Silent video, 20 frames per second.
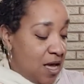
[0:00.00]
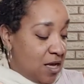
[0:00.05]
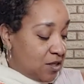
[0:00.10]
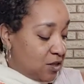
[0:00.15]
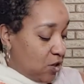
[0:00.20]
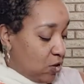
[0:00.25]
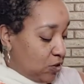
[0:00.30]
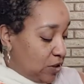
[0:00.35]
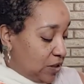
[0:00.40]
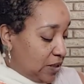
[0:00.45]

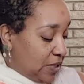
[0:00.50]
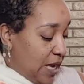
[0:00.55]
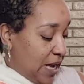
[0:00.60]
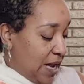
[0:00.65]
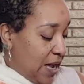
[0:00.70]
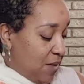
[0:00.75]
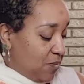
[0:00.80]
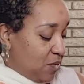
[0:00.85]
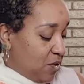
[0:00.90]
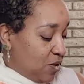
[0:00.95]
So,
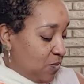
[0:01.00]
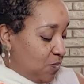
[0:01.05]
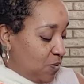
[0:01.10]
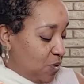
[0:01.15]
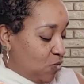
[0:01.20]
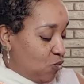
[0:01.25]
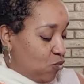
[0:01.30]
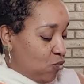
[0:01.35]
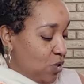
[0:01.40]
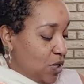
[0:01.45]
today I'm going to
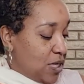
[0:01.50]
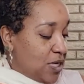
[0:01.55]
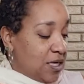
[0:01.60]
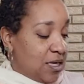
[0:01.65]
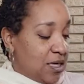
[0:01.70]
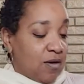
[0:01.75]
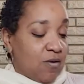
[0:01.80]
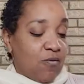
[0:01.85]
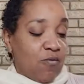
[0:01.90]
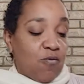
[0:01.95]
be
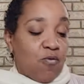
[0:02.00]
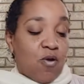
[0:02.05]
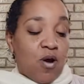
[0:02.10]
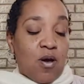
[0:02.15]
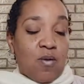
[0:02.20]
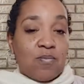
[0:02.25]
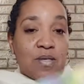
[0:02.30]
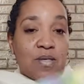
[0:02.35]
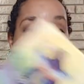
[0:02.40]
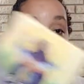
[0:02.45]
reading
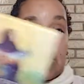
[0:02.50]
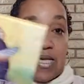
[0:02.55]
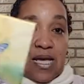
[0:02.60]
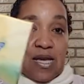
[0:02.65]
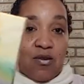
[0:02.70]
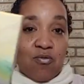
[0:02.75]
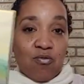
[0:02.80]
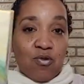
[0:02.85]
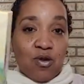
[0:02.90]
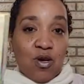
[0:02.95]
from the
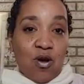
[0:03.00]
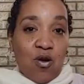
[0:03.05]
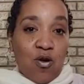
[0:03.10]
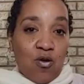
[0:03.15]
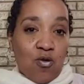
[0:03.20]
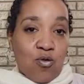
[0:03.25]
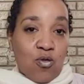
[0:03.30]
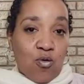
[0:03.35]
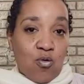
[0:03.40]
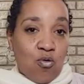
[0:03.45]
Sacred
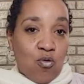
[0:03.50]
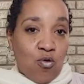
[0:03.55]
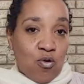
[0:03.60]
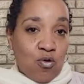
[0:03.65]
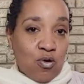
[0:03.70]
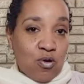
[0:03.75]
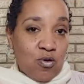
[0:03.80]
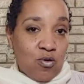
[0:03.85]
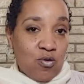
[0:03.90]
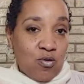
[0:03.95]
Earth
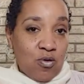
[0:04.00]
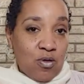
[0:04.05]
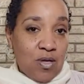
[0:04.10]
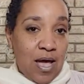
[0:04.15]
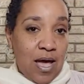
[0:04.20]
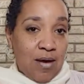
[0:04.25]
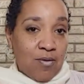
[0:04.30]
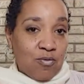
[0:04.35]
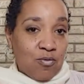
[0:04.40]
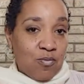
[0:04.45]
Oracle.
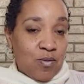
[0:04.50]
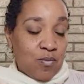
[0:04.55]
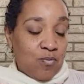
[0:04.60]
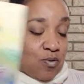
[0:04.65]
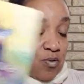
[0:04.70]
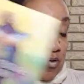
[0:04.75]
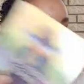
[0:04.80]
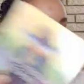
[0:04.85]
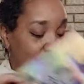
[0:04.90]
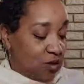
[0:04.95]
I will be
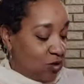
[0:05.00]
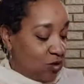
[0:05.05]
pulling